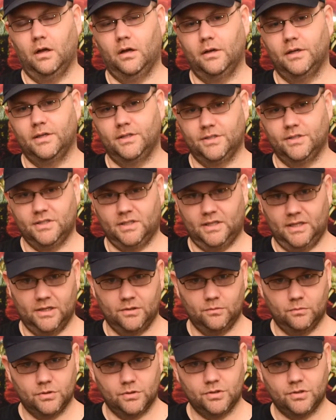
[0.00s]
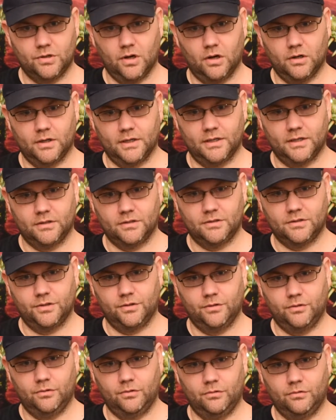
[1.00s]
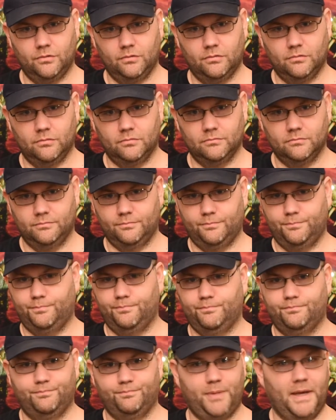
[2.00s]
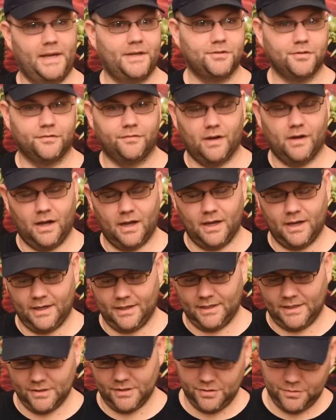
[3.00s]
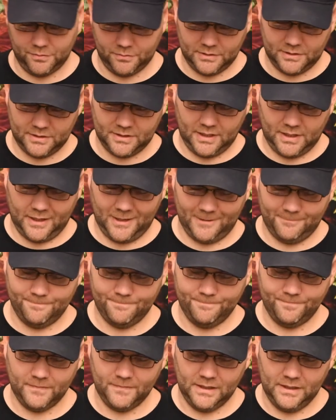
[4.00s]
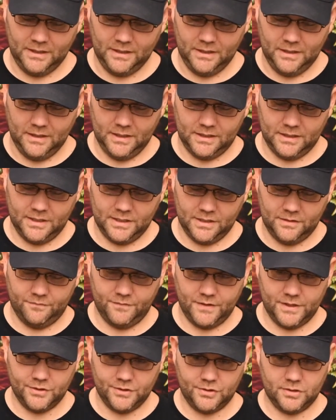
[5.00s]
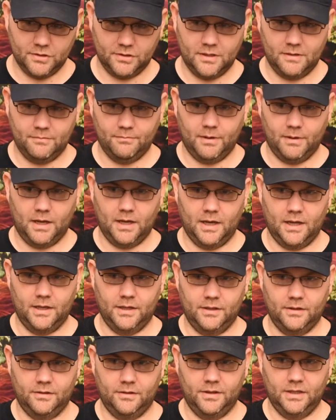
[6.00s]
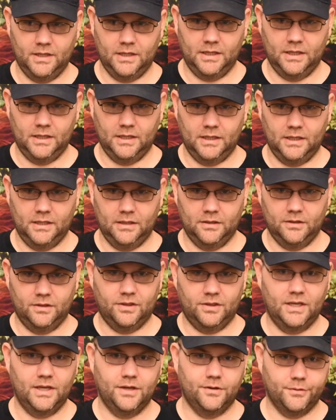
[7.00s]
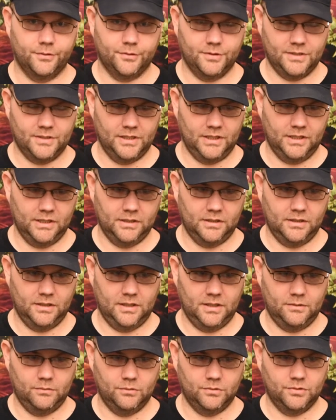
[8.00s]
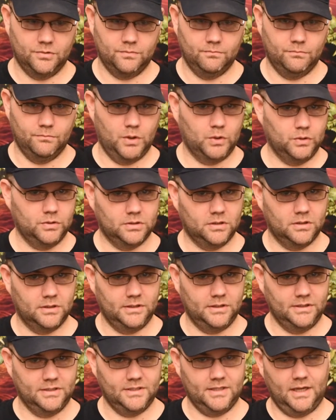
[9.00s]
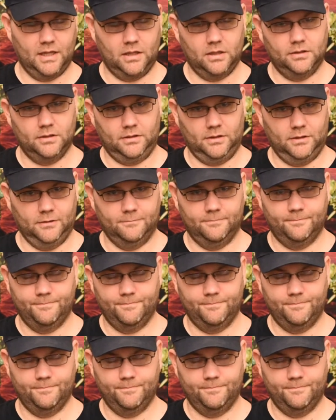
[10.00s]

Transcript: His skin was starting to petrify, I guess you would say. And then eventually by the theater scene, he was mostly a skeleton.